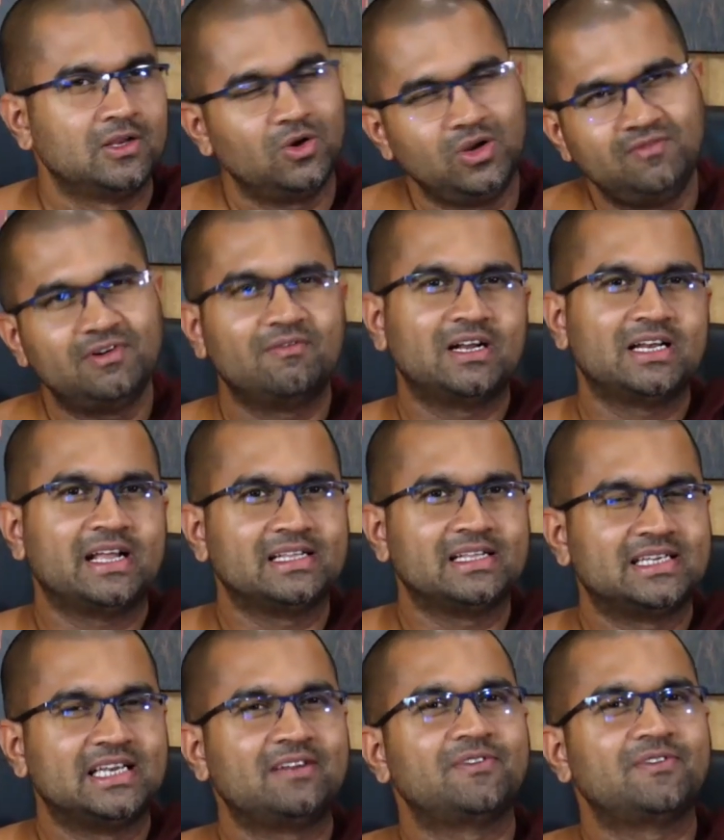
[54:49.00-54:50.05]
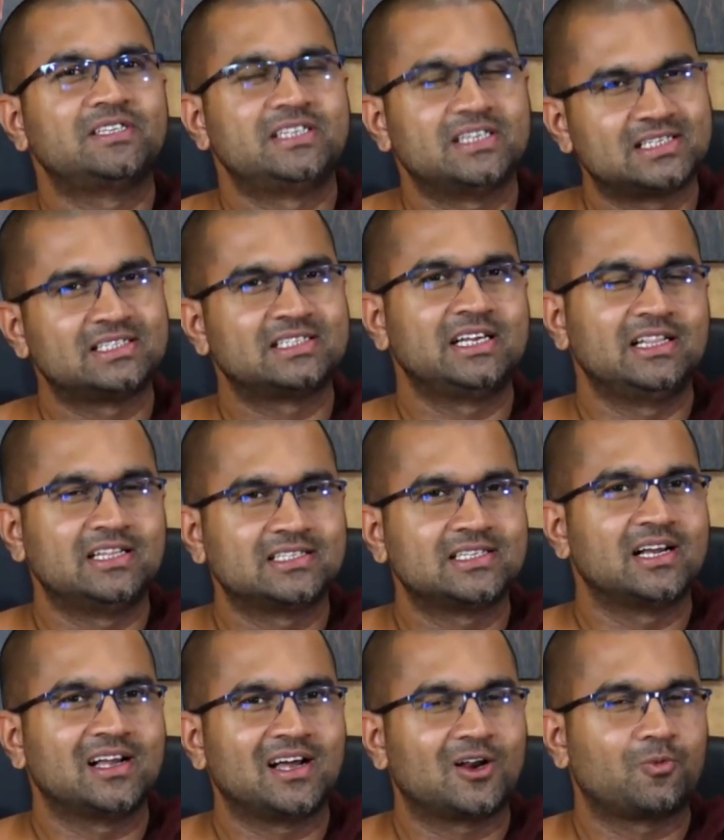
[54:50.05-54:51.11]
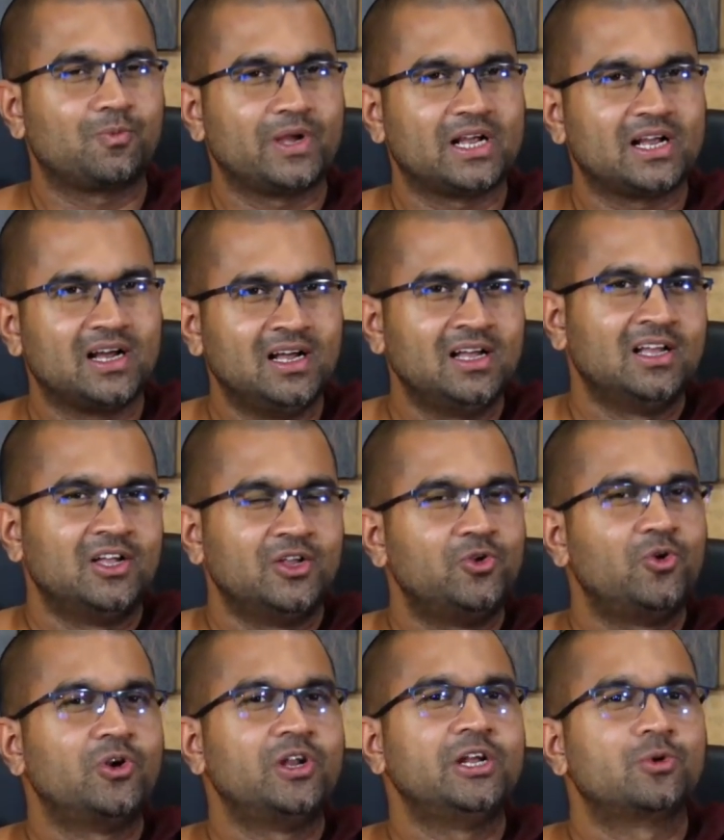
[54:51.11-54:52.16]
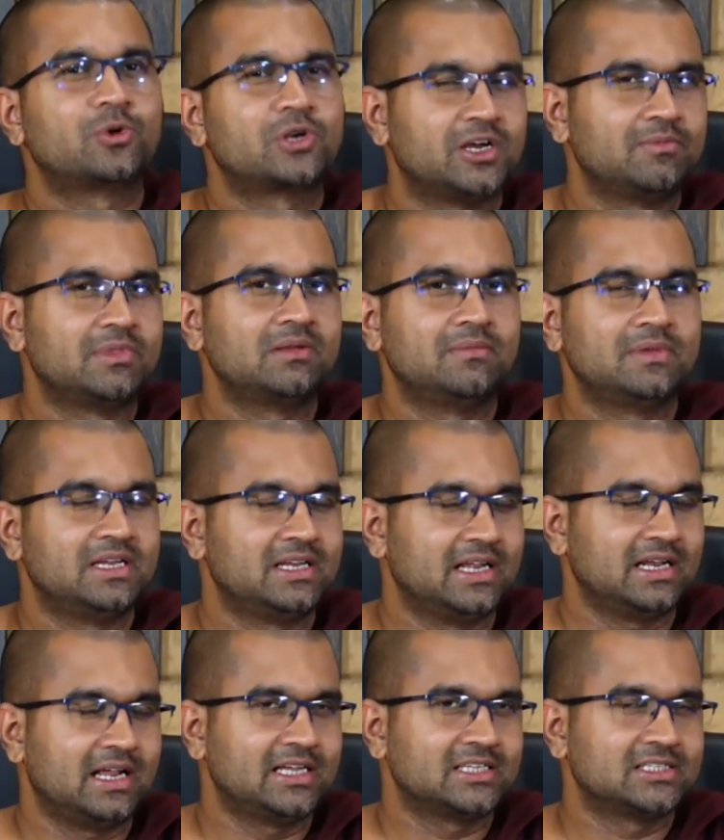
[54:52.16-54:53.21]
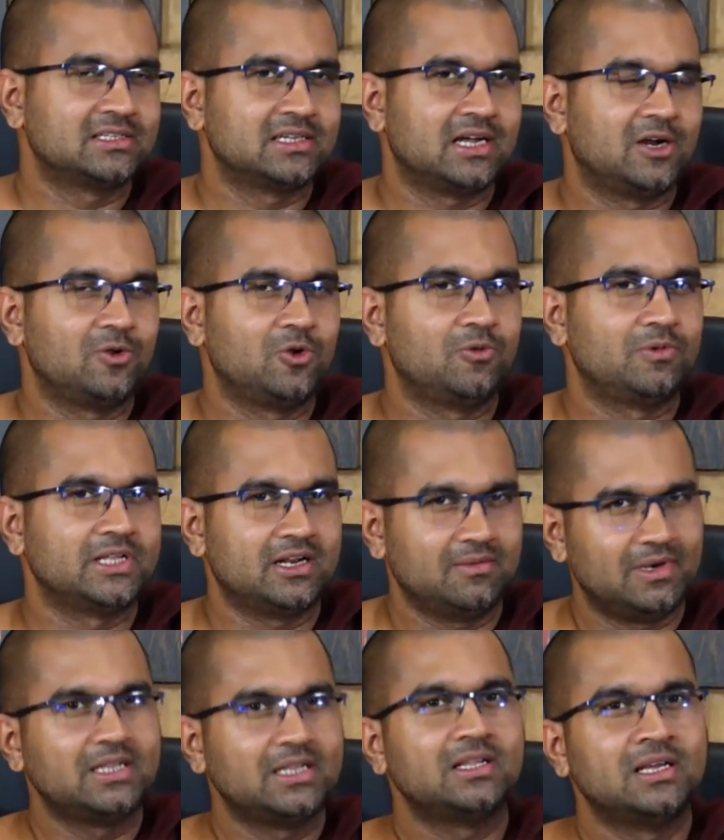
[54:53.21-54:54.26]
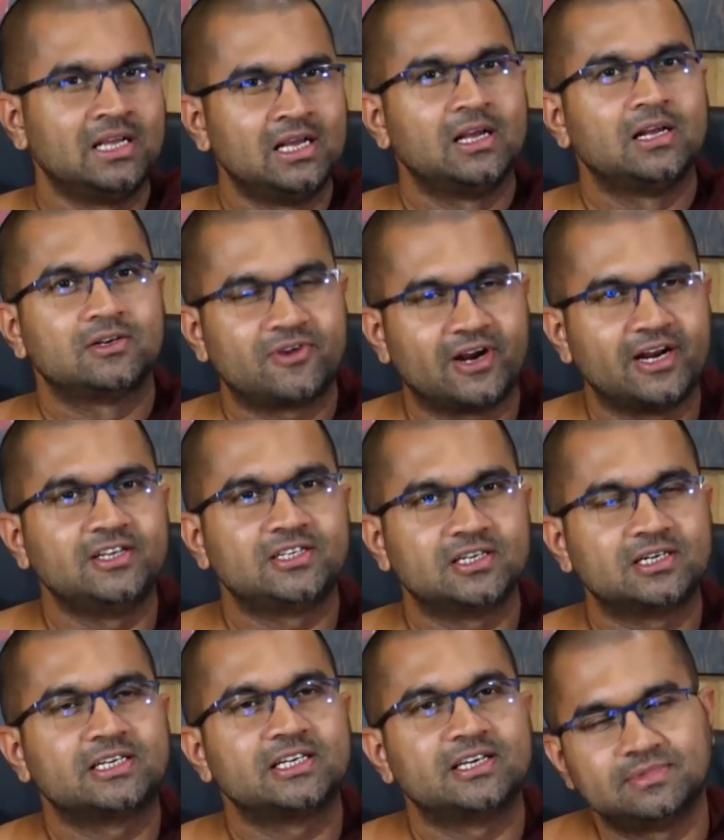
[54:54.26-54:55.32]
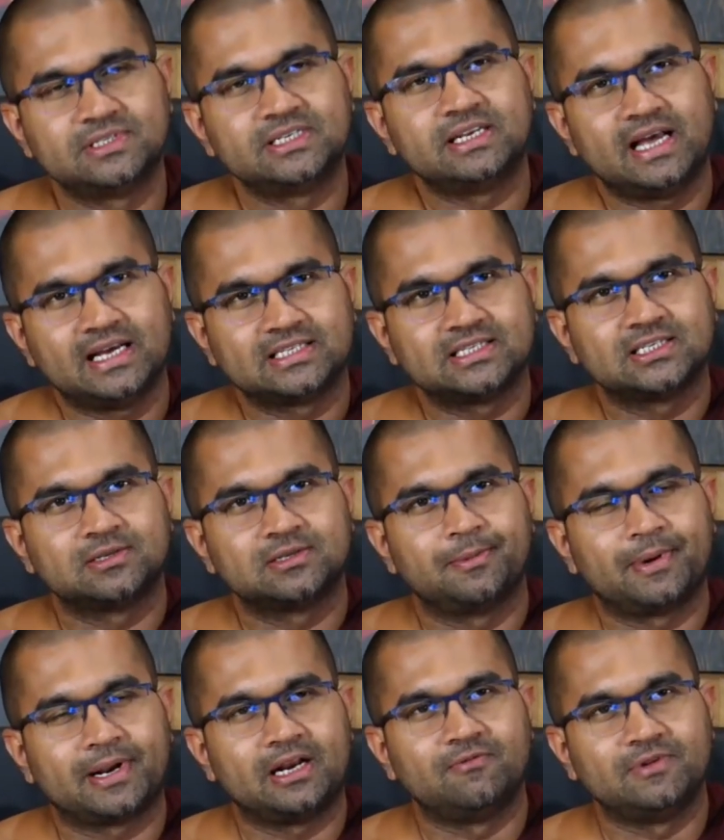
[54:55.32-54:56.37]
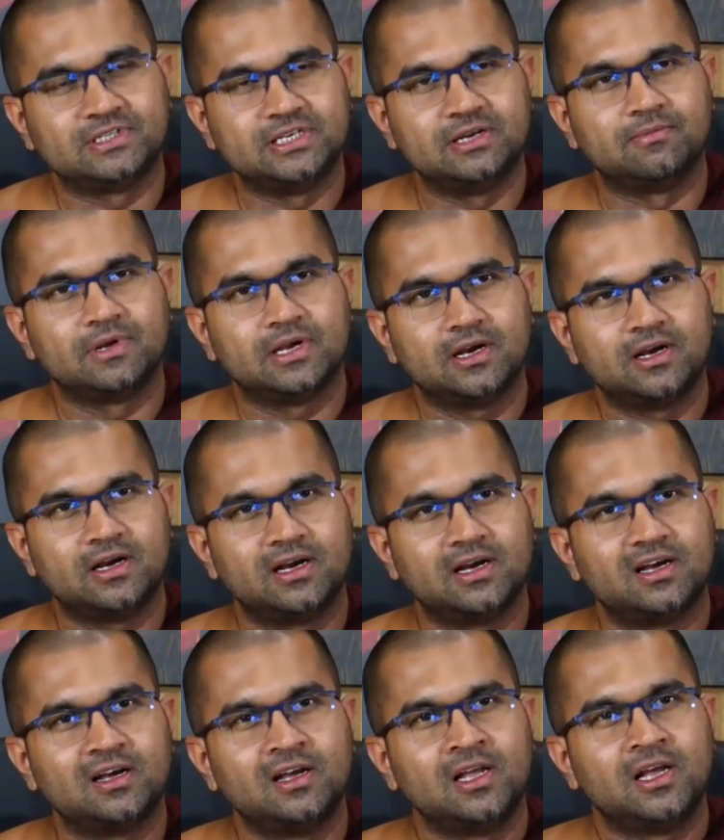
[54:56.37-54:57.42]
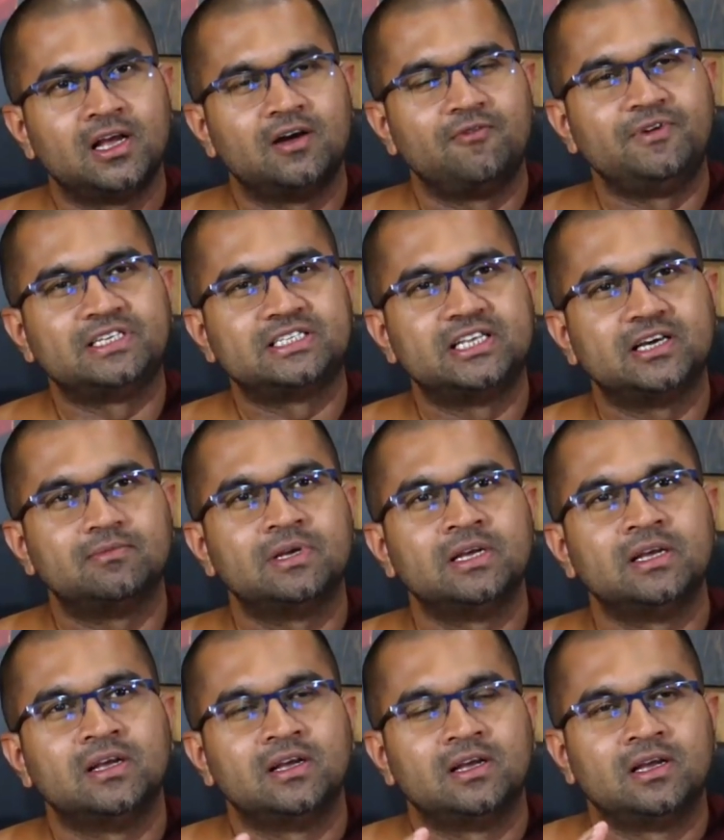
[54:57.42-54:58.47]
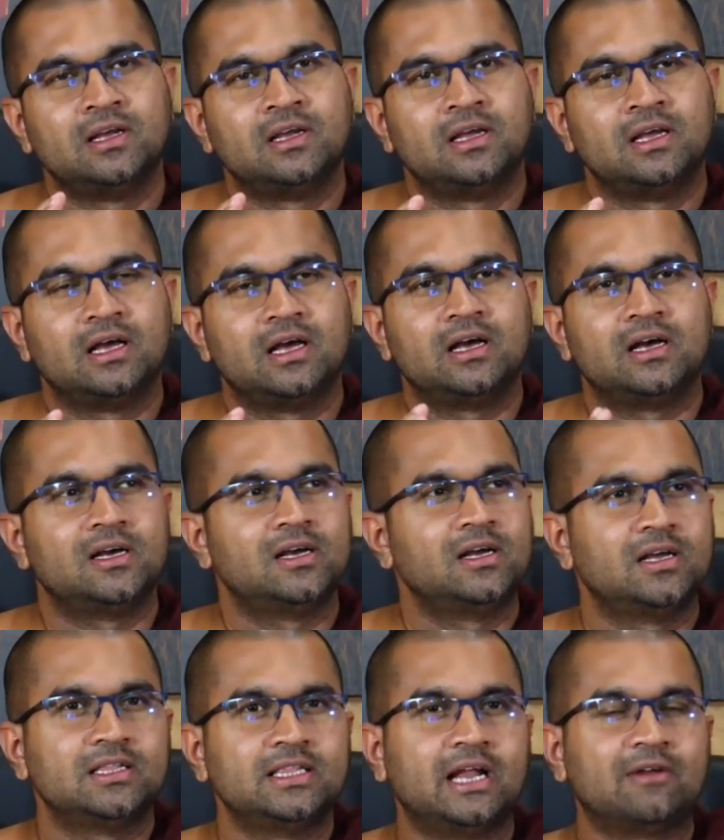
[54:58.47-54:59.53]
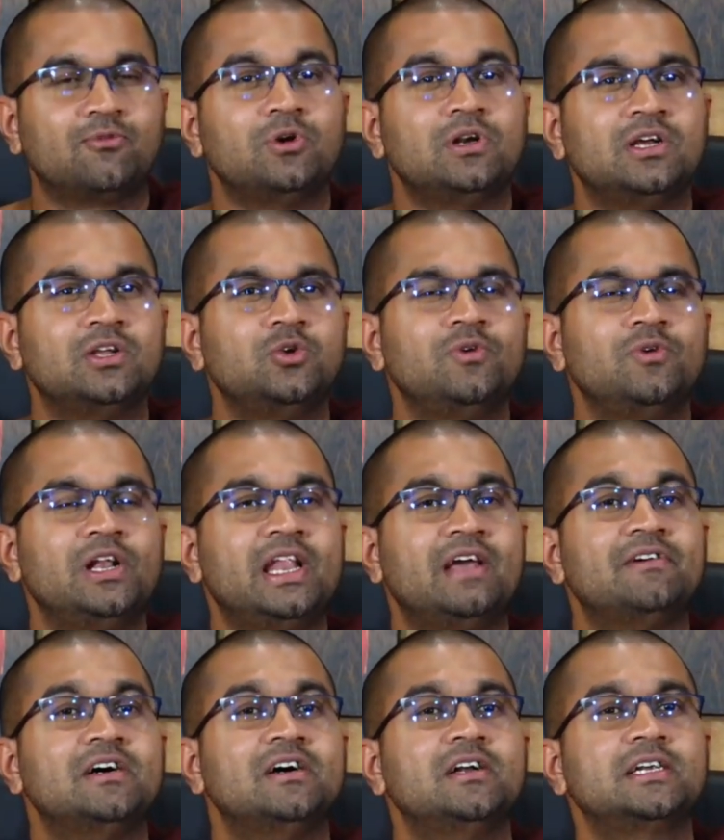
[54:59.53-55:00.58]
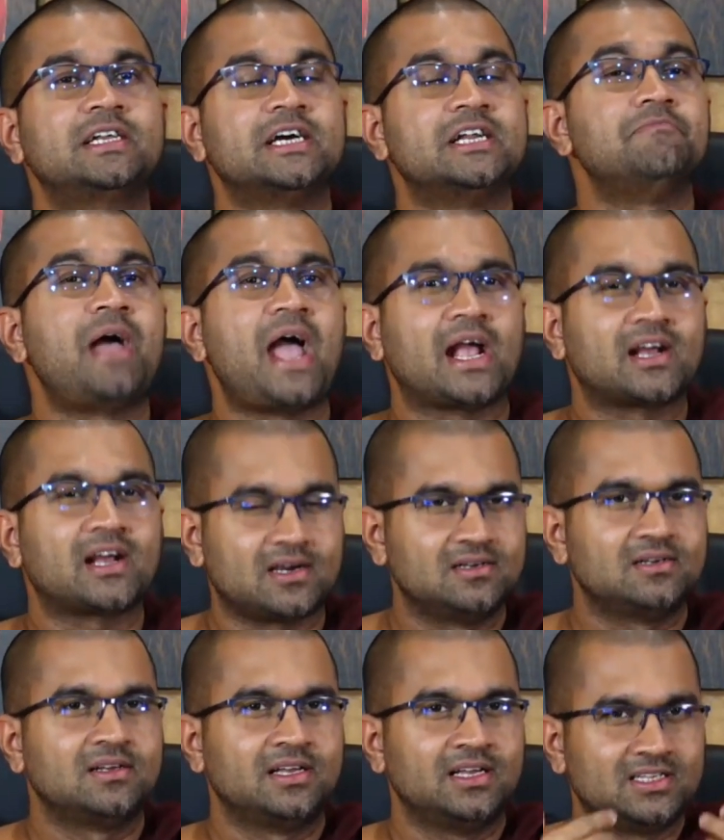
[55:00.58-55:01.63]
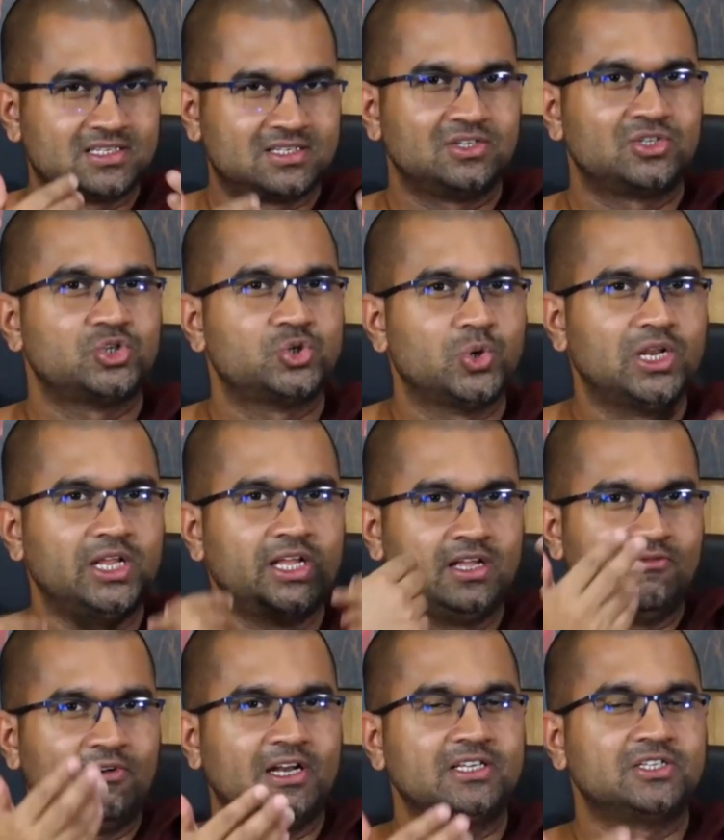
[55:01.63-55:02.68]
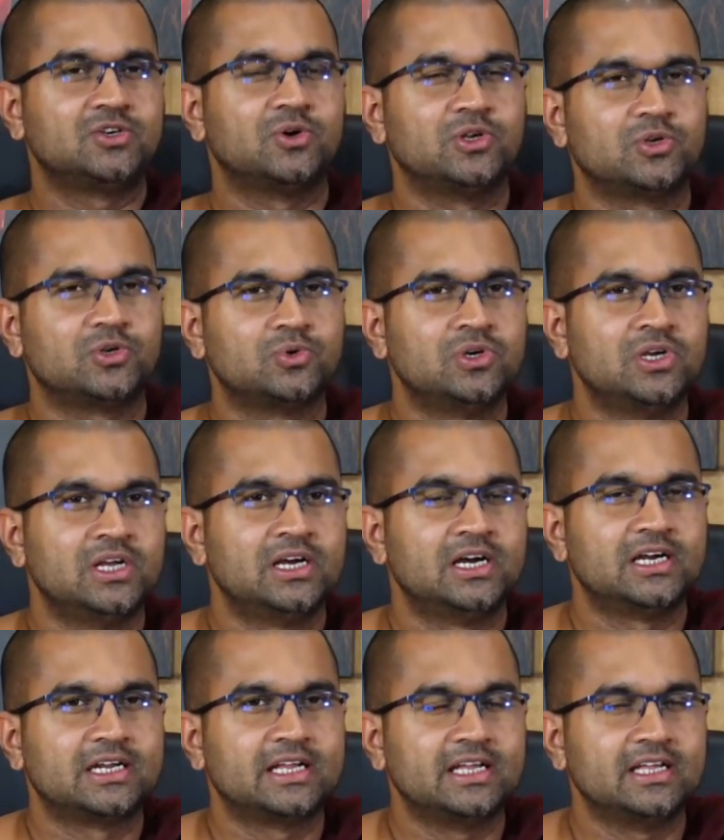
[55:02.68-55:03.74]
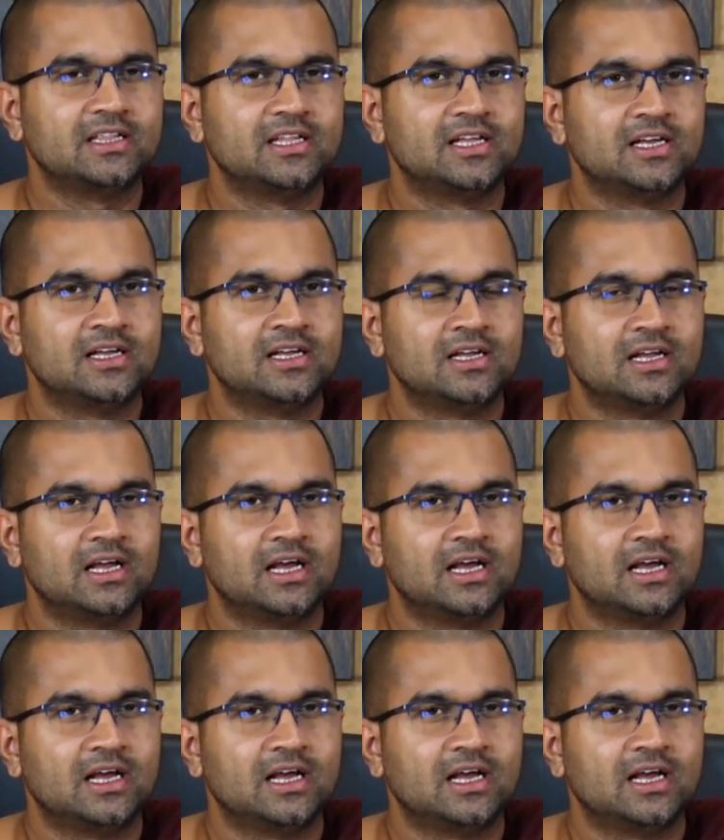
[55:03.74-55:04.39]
Or even one can say it was just still the Sankharupekkha. You don't need to term it as Anuloma Jnana, but the tradition terms it as a separate wisdom. A wisdom that you will never turn back. It's surely one is going to attain get